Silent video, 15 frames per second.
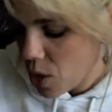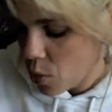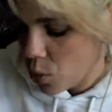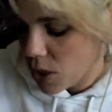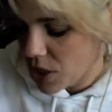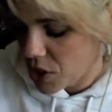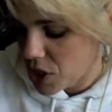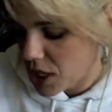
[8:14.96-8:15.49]

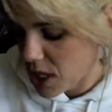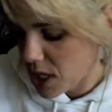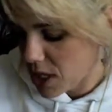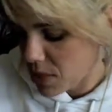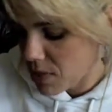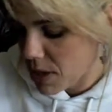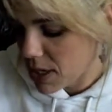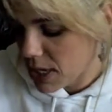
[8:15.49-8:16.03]
which
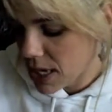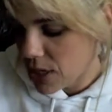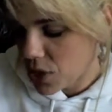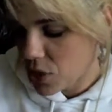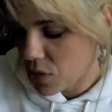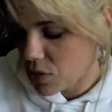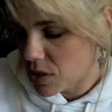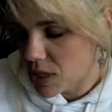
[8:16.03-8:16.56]
is Monday,
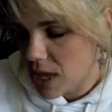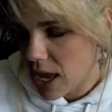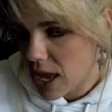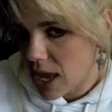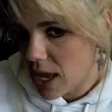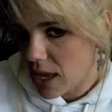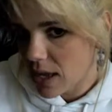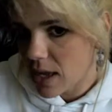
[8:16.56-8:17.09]

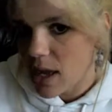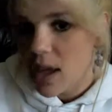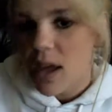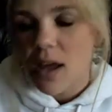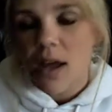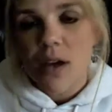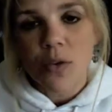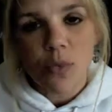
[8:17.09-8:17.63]
Tuesday,
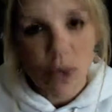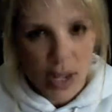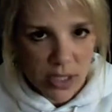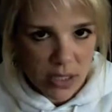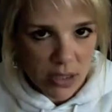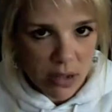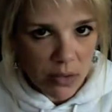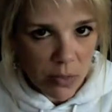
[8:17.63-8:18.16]

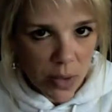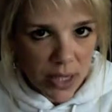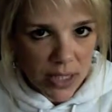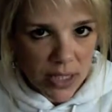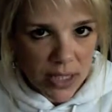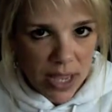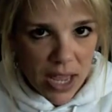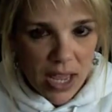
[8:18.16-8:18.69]
rest on
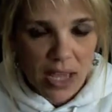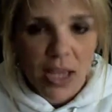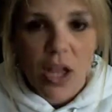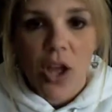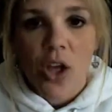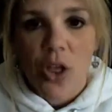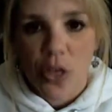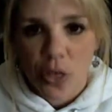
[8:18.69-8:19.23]
Wednesday,
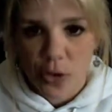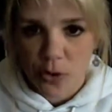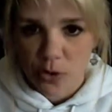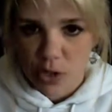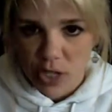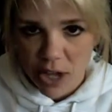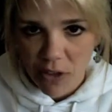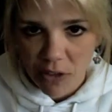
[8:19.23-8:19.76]

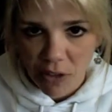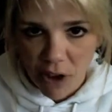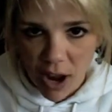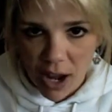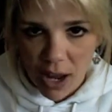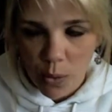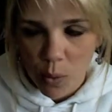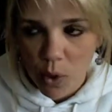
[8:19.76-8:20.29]
Thursday,
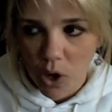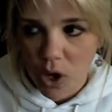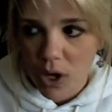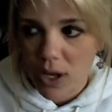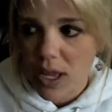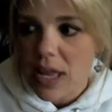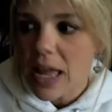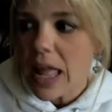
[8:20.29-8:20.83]
Friday,
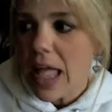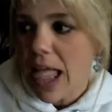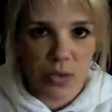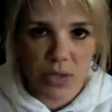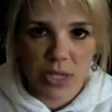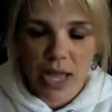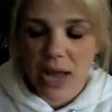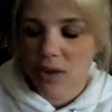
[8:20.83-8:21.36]
work,
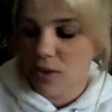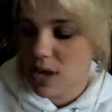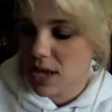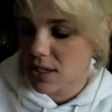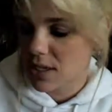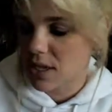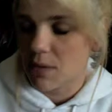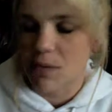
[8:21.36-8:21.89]
and Saturday
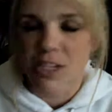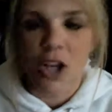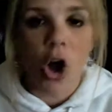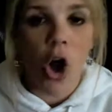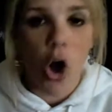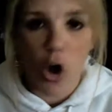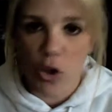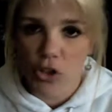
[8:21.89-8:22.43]
is going to be
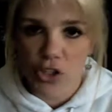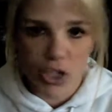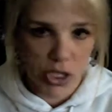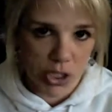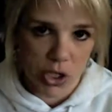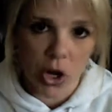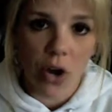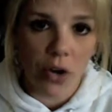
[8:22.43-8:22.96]

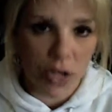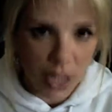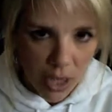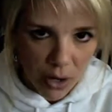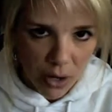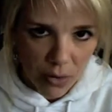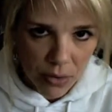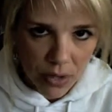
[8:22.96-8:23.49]
just cardio.